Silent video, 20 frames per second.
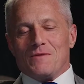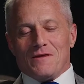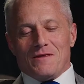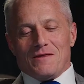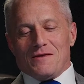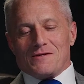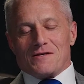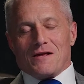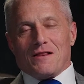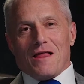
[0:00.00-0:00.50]

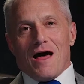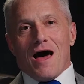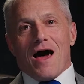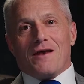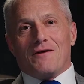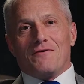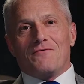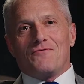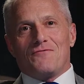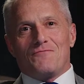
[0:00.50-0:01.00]
there's a
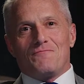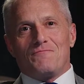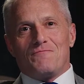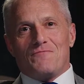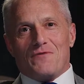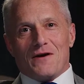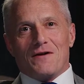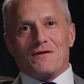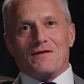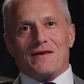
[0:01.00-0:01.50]
lot of
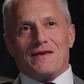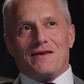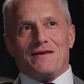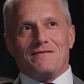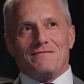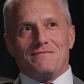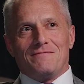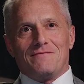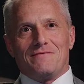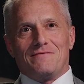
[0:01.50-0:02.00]

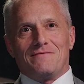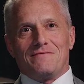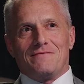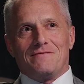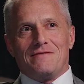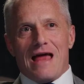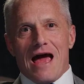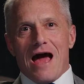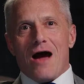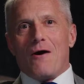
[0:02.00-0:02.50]
fairly
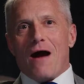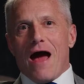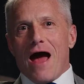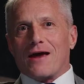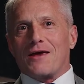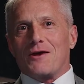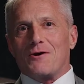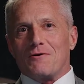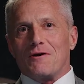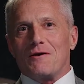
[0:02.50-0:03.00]
now
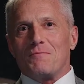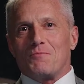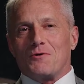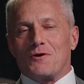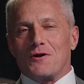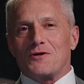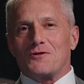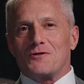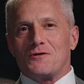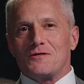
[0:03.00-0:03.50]
accurate
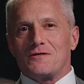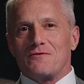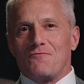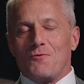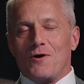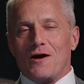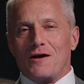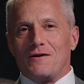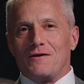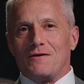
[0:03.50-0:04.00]
predictions of
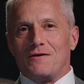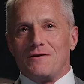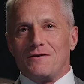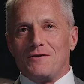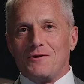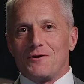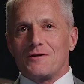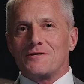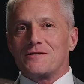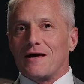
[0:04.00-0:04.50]
what
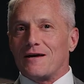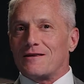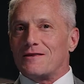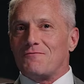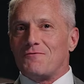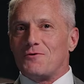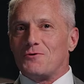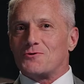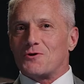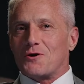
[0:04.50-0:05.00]
looks like the
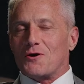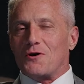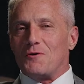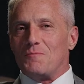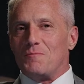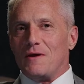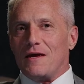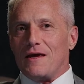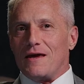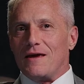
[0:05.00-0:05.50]
future
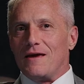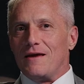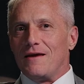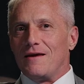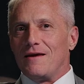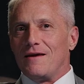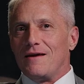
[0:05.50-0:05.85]
could be.